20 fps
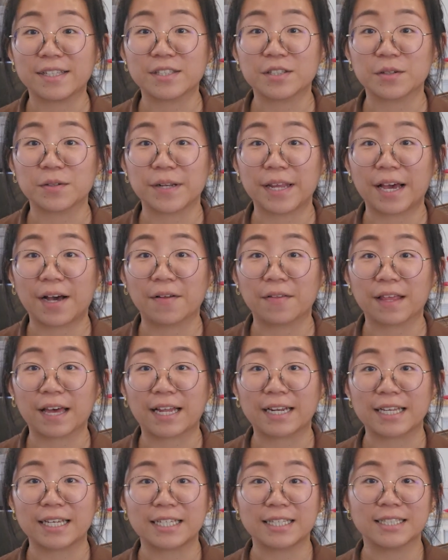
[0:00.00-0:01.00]
so now
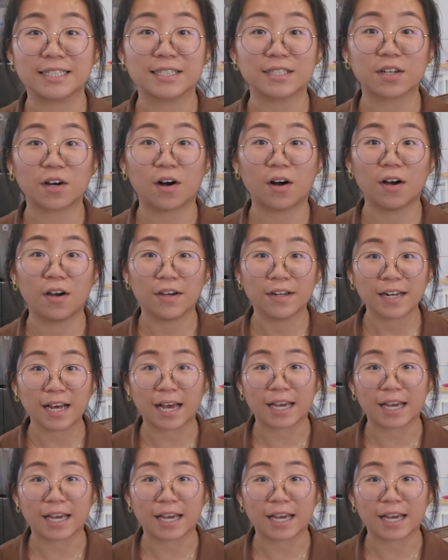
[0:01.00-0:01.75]
that he's gone,